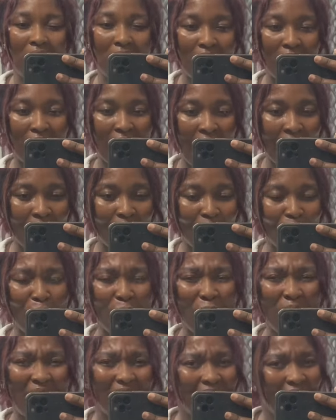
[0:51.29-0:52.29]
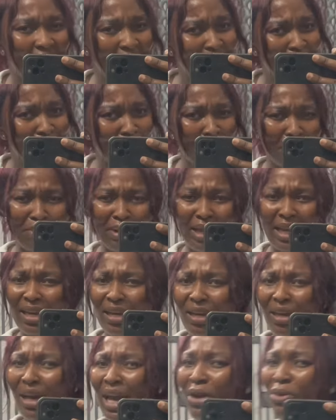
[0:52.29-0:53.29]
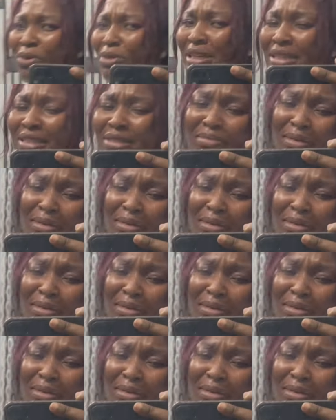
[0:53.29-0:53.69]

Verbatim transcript: Like winked at me. I'm like, I looked at